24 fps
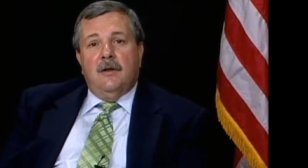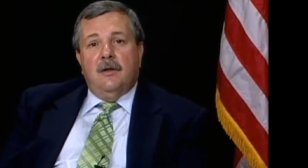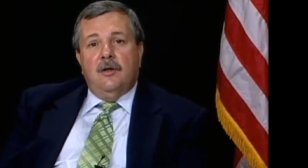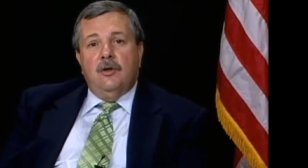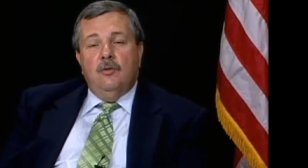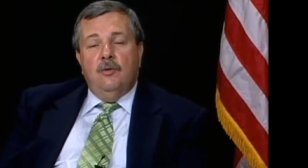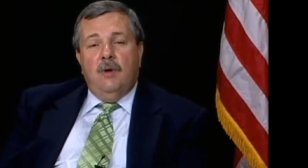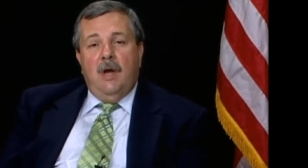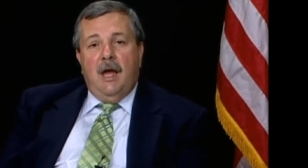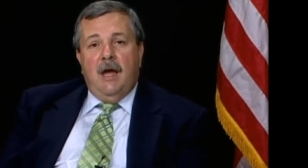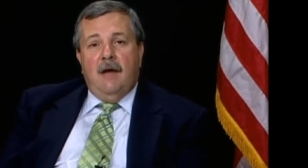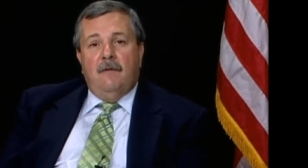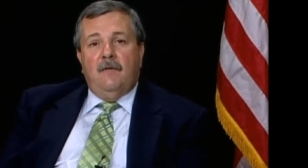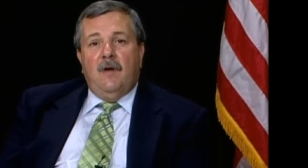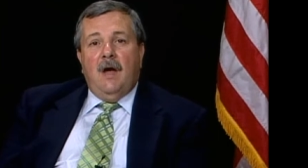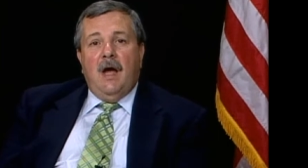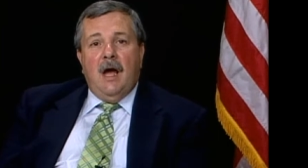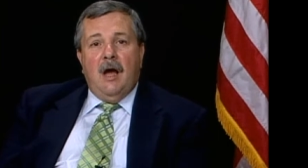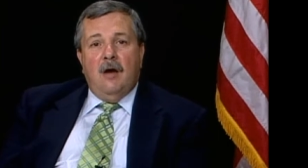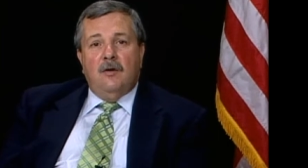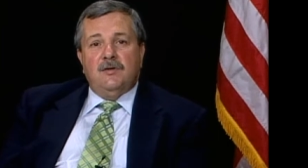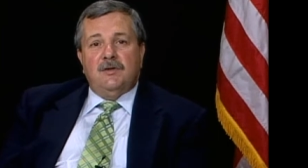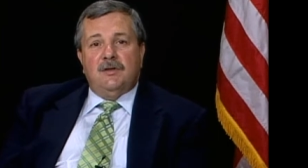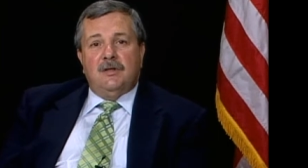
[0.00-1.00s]
you have a
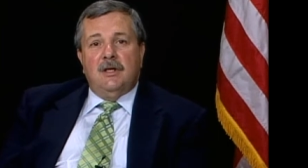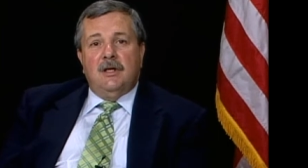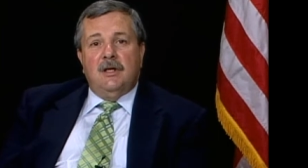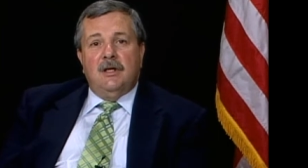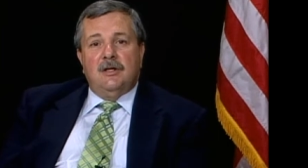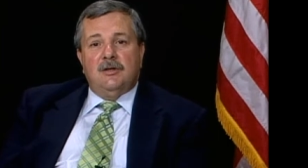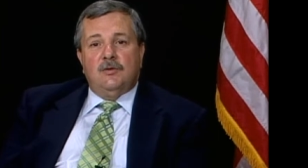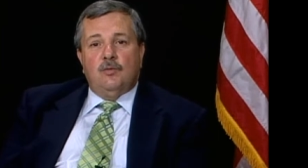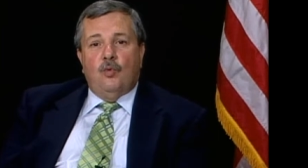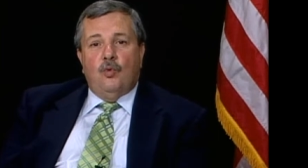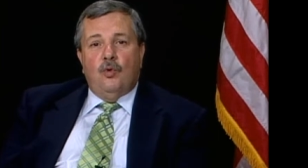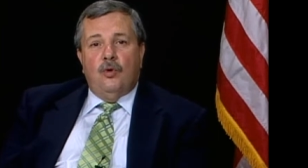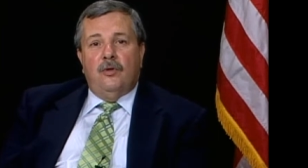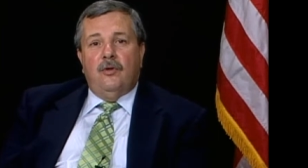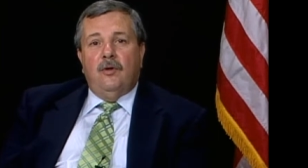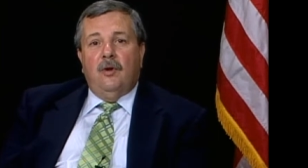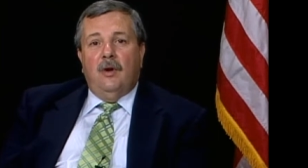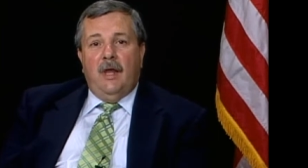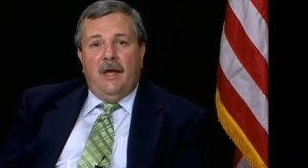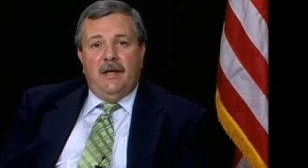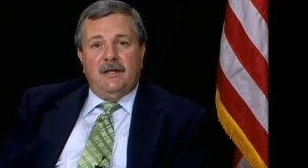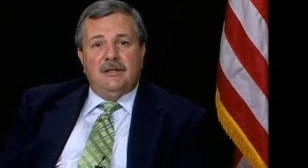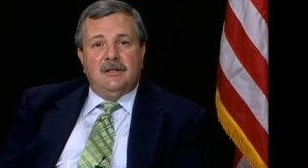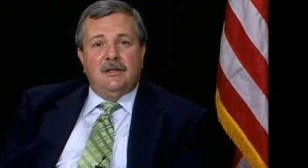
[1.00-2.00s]
house that is worth
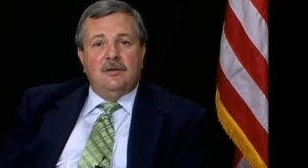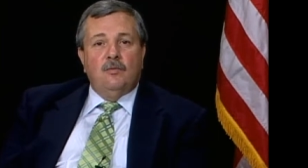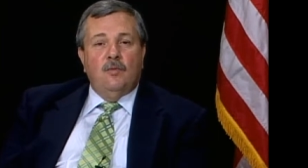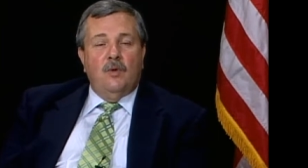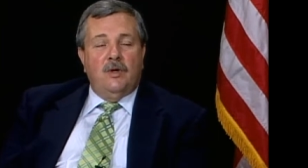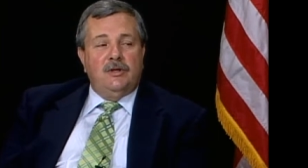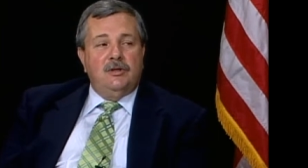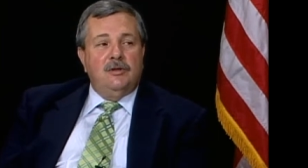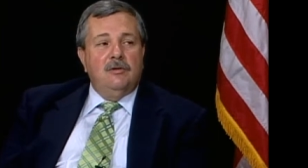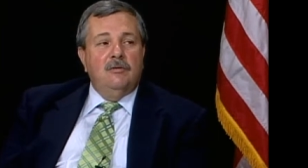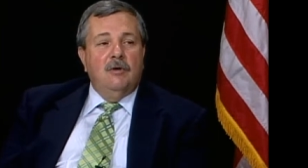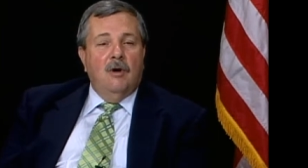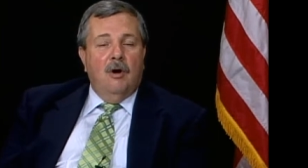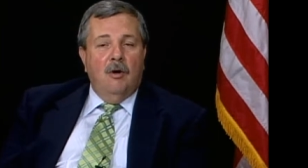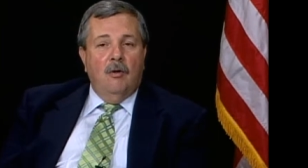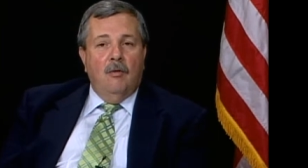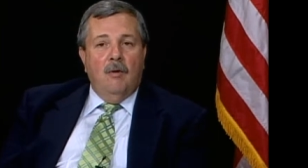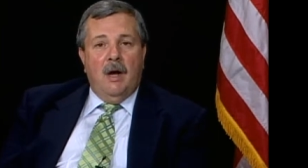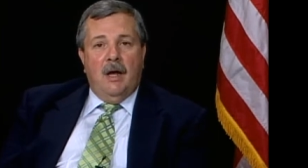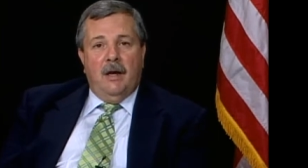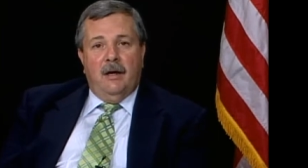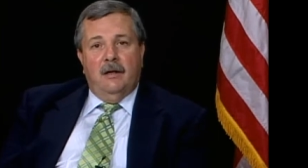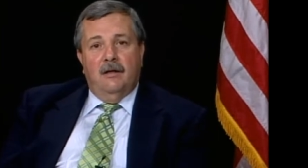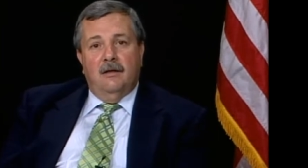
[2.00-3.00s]
less than what you
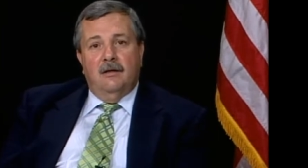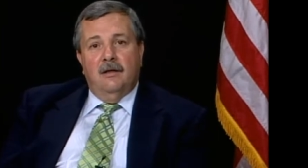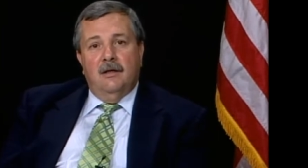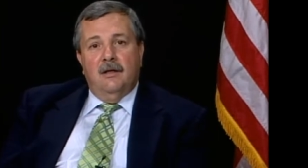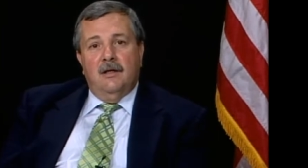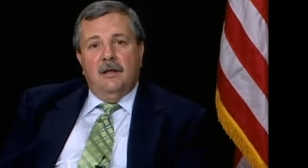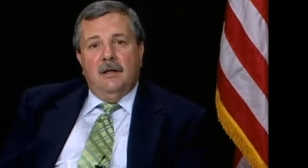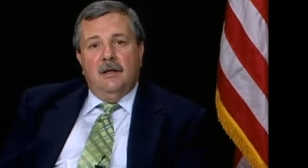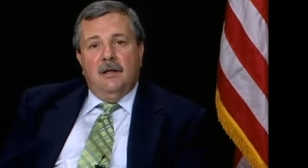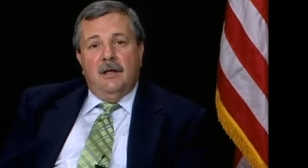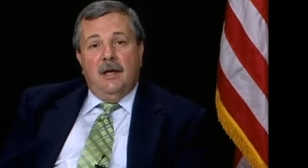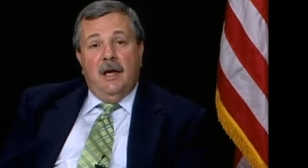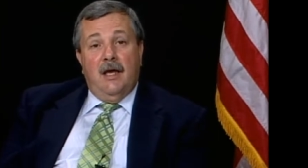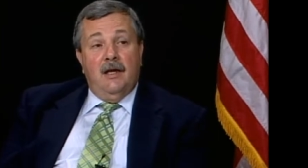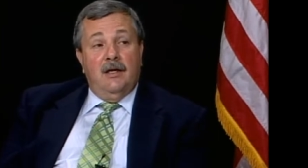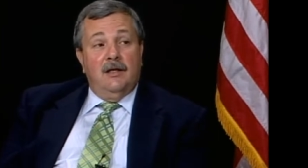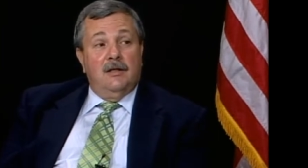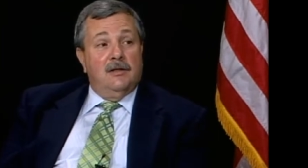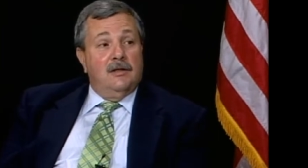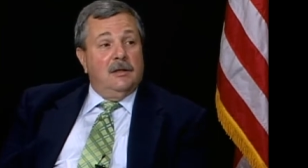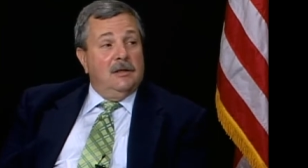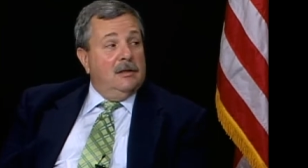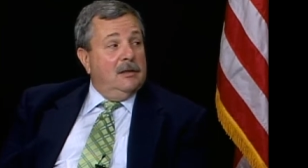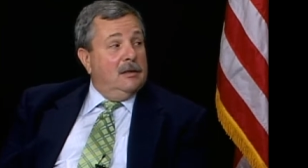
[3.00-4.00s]
owe on it. And, and you
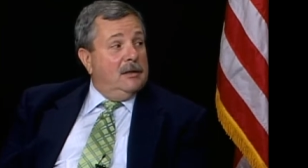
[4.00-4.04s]
may have